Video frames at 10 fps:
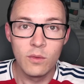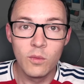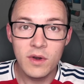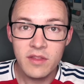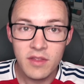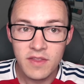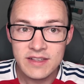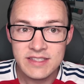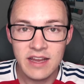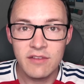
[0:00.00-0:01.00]
One of the
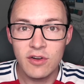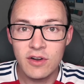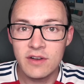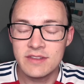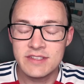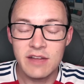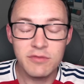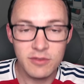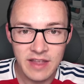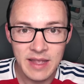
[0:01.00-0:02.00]
things that I've heard
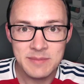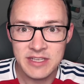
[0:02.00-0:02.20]
several times